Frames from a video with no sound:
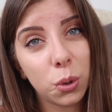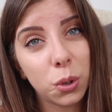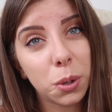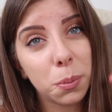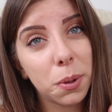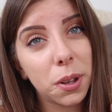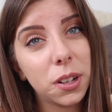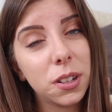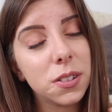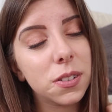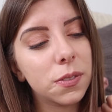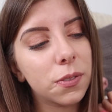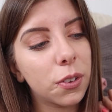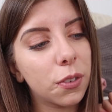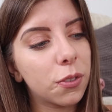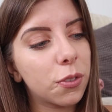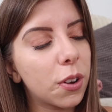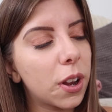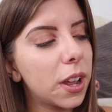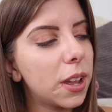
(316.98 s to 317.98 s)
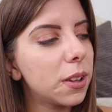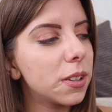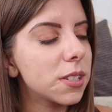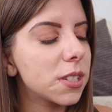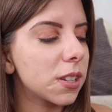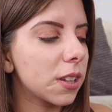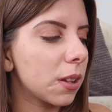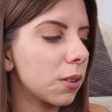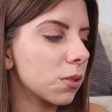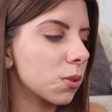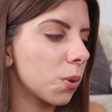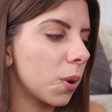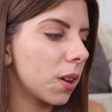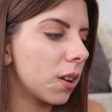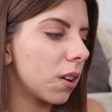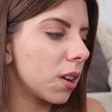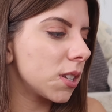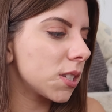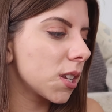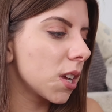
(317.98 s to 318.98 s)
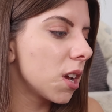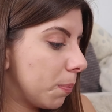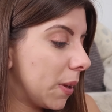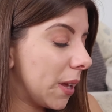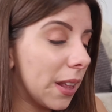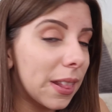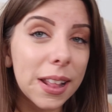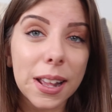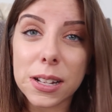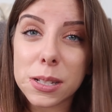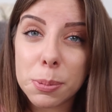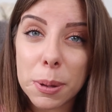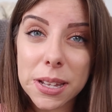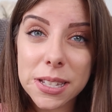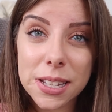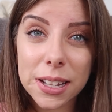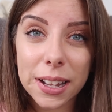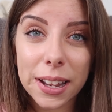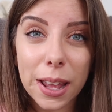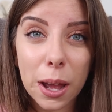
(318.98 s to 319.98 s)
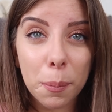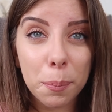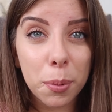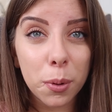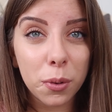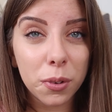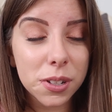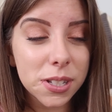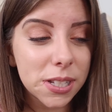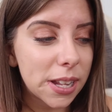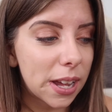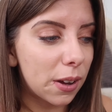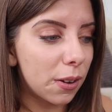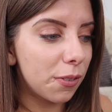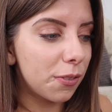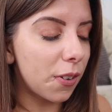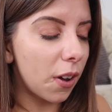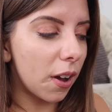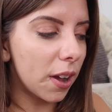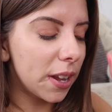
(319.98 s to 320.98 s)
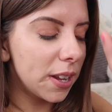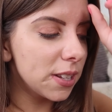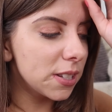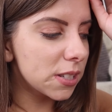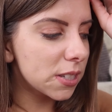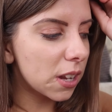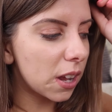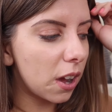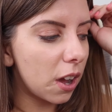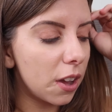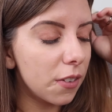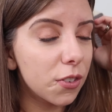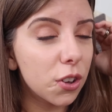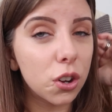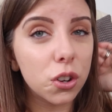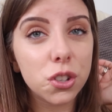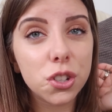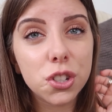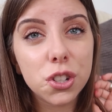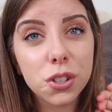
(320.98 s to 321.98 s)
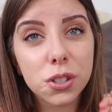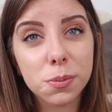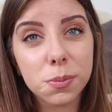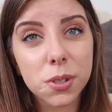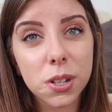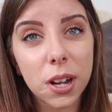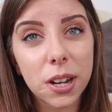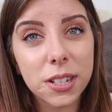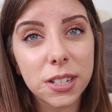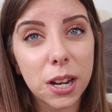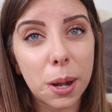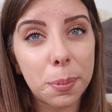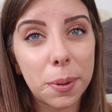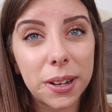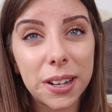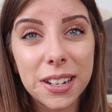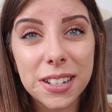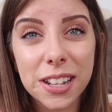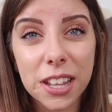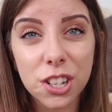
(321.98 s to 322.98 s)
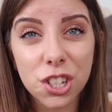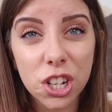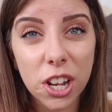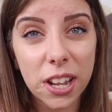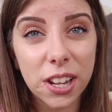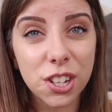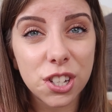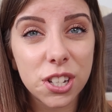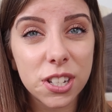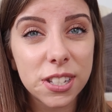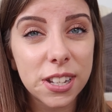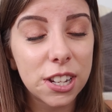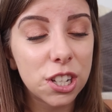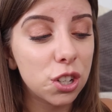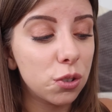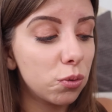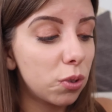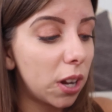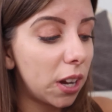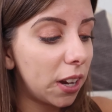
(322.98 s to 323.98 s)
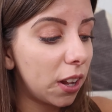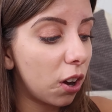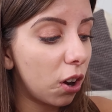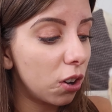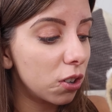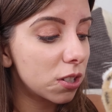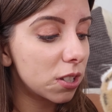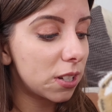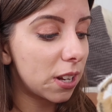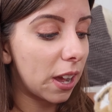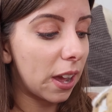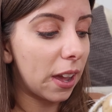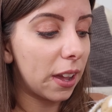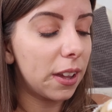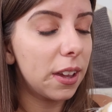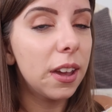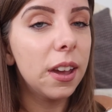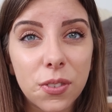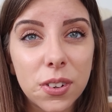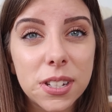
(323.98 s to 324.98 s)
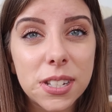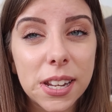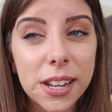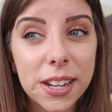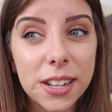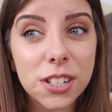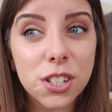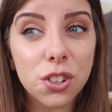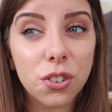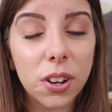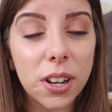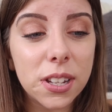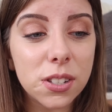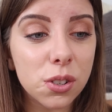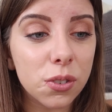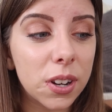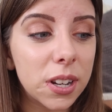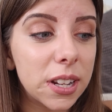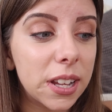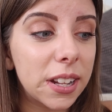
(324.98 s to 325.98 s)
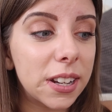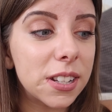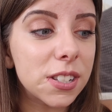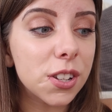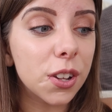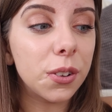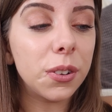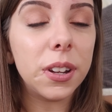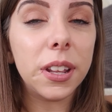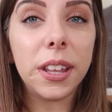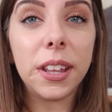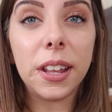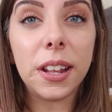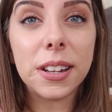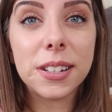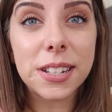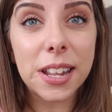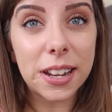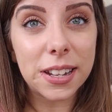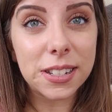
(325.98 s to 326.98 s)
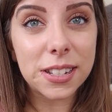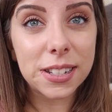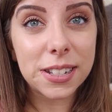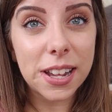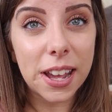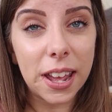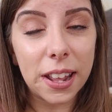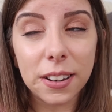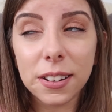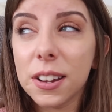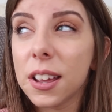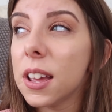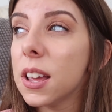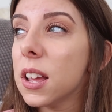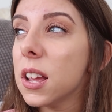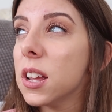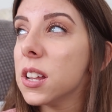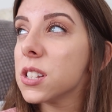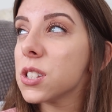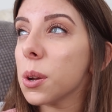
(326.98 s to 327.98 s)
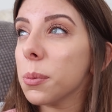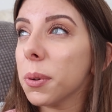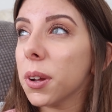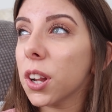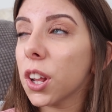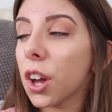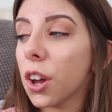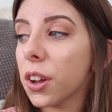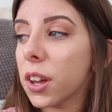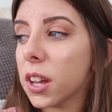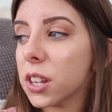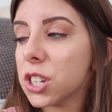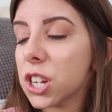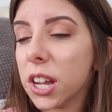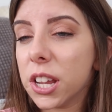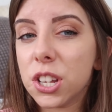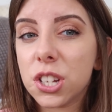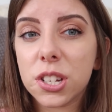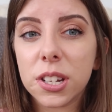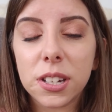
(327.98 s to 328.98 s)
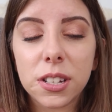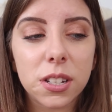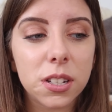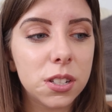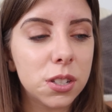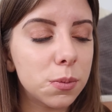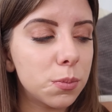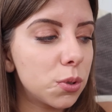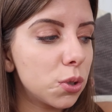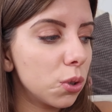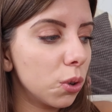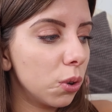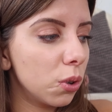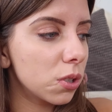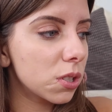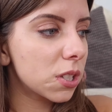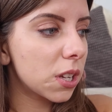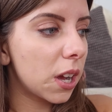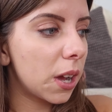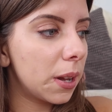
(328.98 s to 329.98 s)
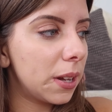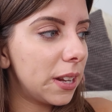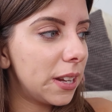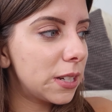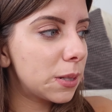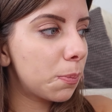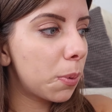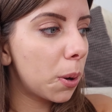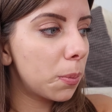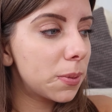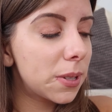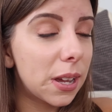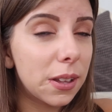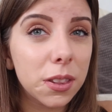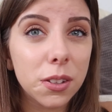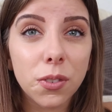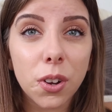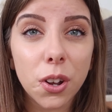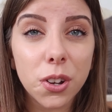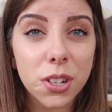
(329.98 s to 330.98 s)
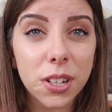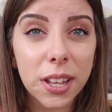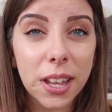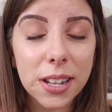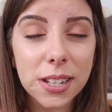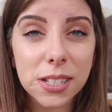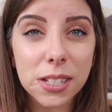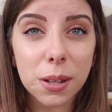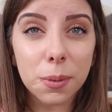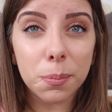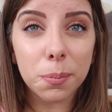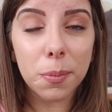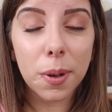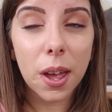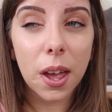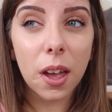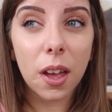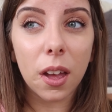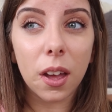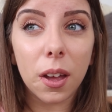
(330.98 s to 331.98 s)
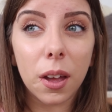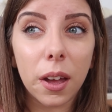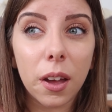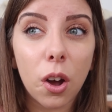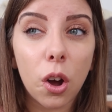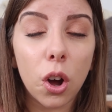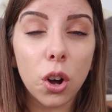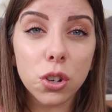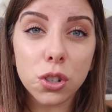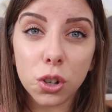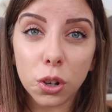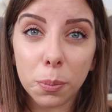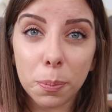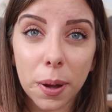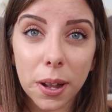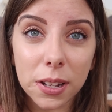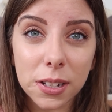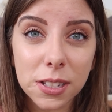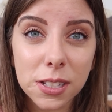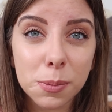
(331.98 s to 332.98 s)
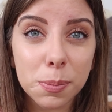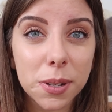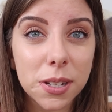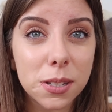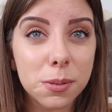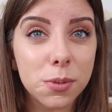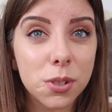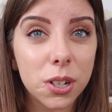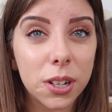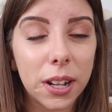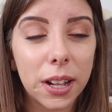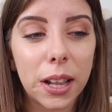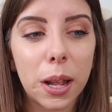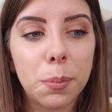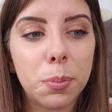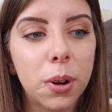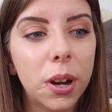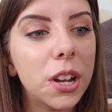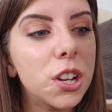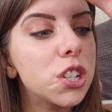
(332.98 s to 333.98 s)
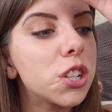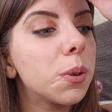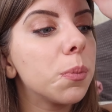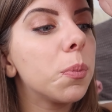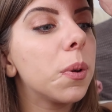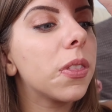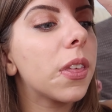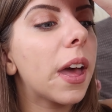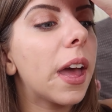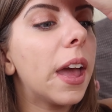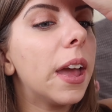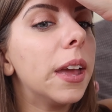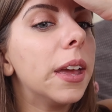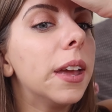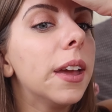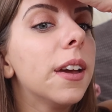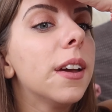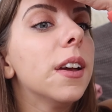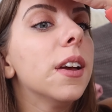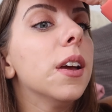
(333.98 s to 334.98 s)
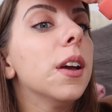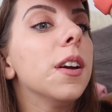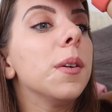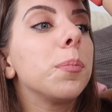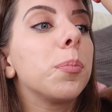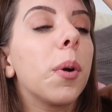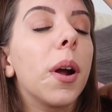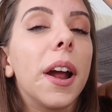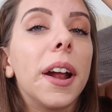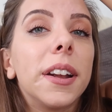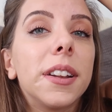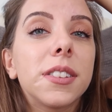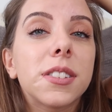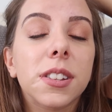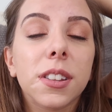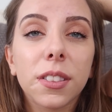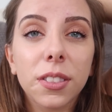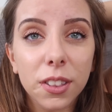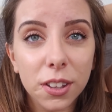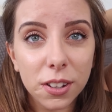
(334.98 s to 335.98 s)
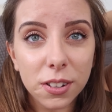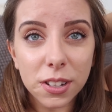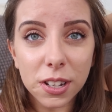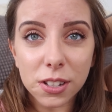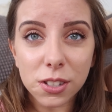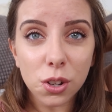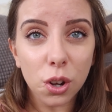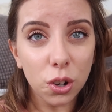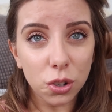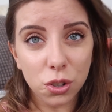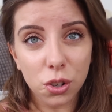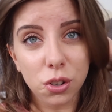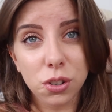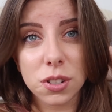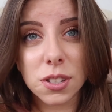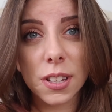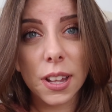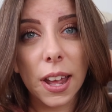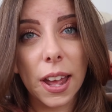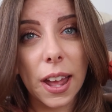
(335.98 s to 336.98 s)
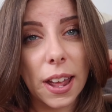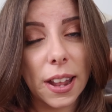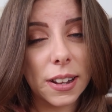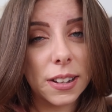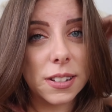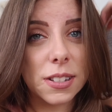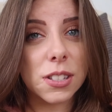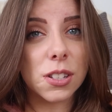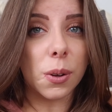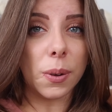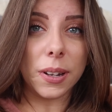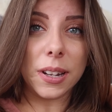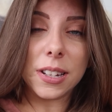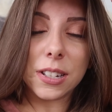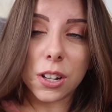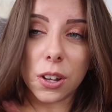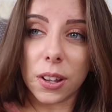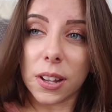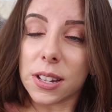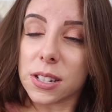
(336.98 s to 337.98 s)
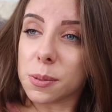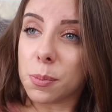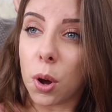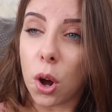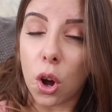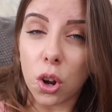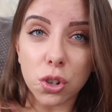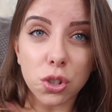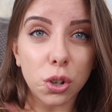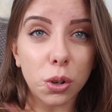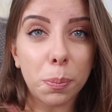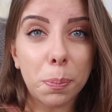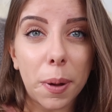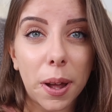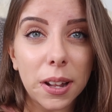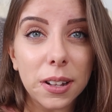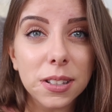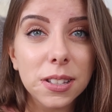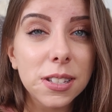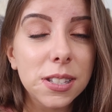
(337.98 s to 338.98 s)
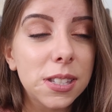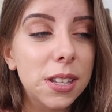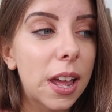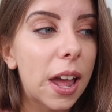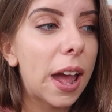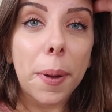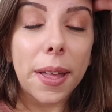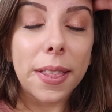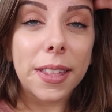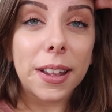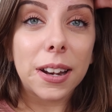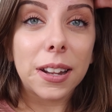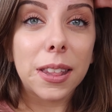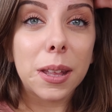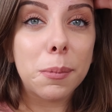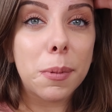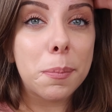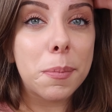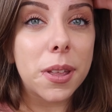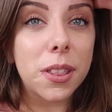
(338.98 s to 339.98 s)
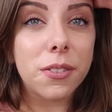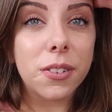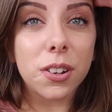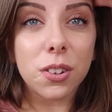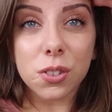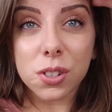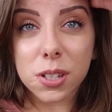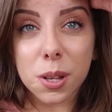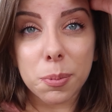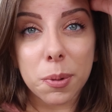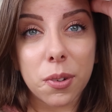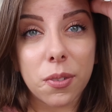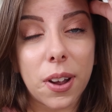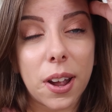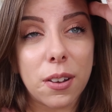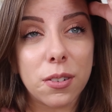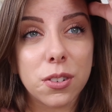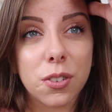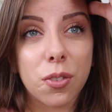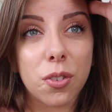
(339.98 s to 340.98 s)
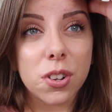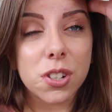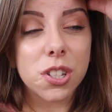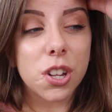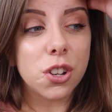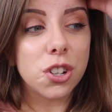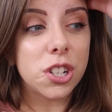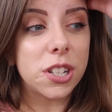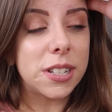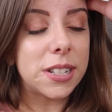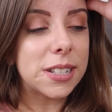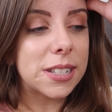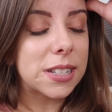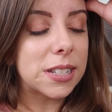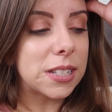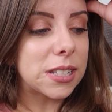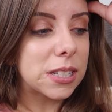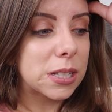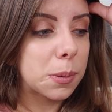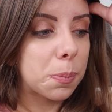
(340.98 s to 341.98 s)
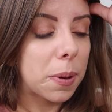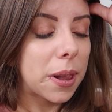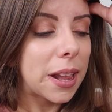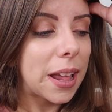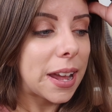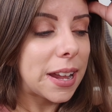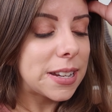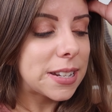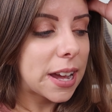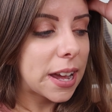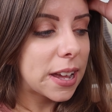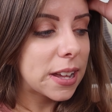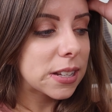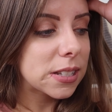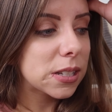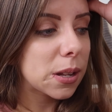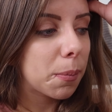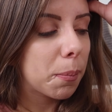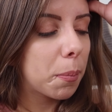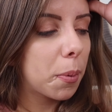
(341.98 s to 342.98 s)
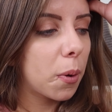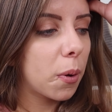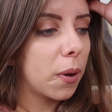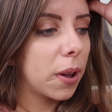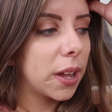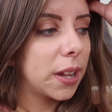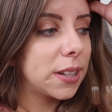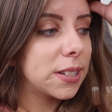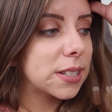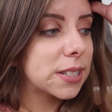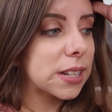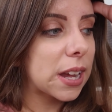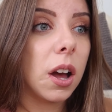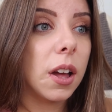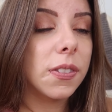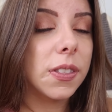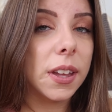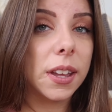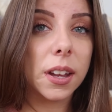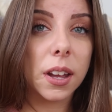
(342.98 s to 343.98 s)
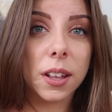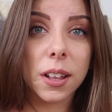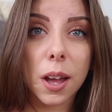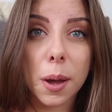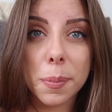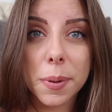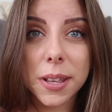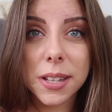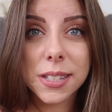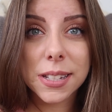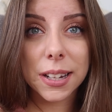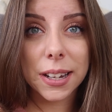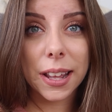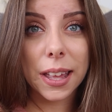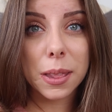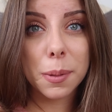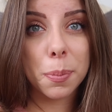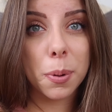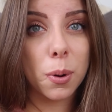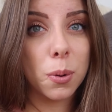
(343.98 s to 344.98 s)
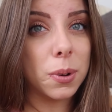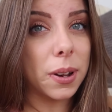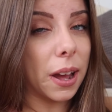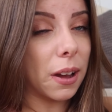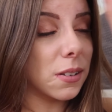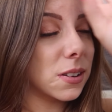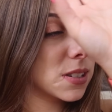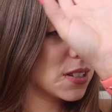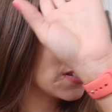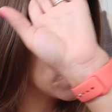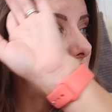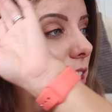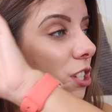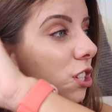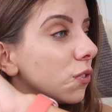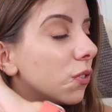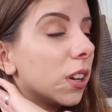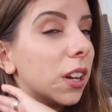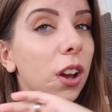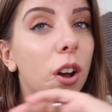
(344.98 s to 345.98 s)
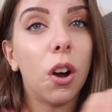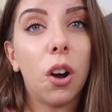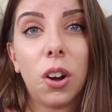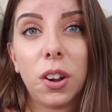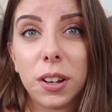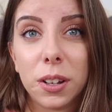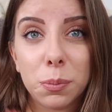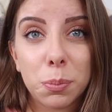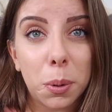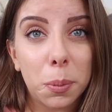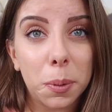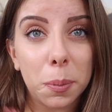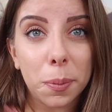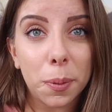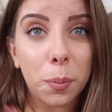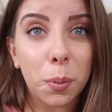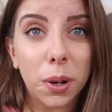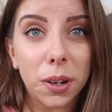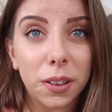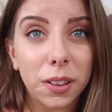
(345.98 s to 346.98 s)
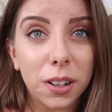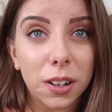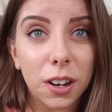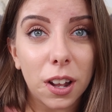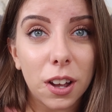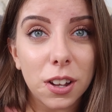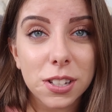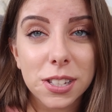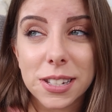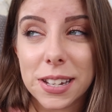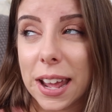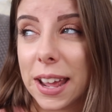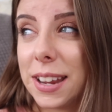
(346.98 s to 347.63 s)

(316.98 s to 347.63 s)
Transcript: ornament for free so that was quite nice but yeah that's basically our boot sale finds I've got to do some tidying up I need to get changed it's actually really hot today 17 degrees already and it's only 10 to 10 so I'm going to go get changed into some shorts I need to pop down the road and get some uh, hot dog buns because I'm doing a collaboration with a brand that does hot dogs and so I need to go and get some hot dog buns and then I think my mother-in-law's coming around for a socially distanced play date at some point I think hubby is going to get the pool out because it's actually really hot and it'll probably be one of the last